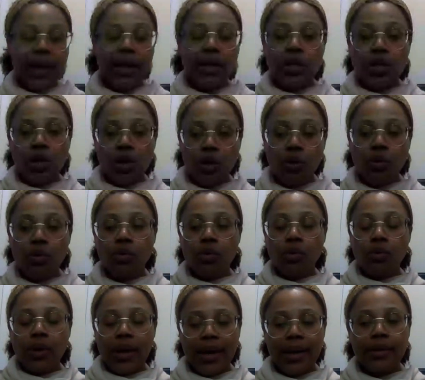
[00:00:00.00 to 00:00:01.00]
I
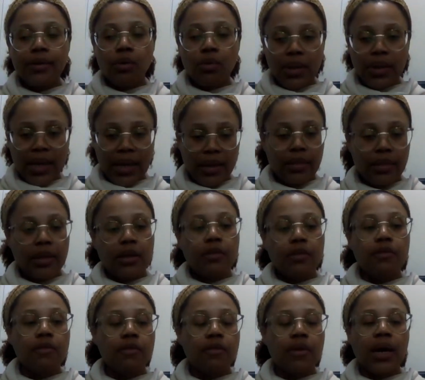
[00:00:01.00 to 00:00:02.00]
know I don't like
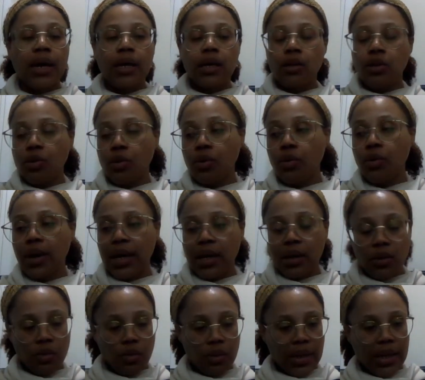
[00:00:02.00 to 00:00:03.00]
this. I know I
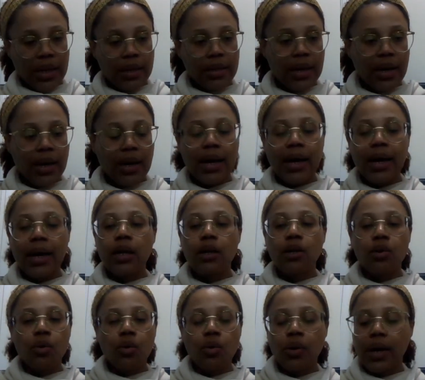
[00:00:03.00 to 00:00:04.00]
don't like that. I
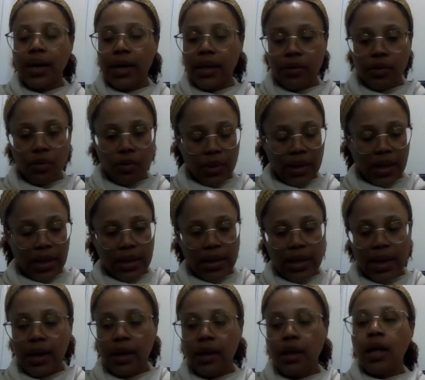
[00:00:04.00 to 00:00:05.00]
know I don't like
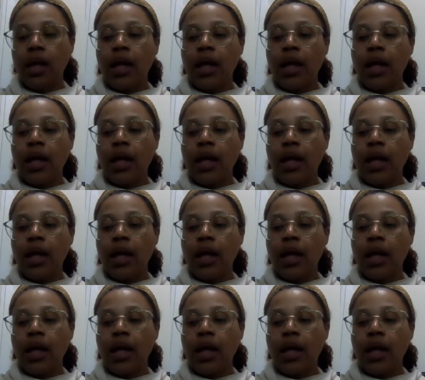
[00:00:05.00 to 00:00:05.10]
that.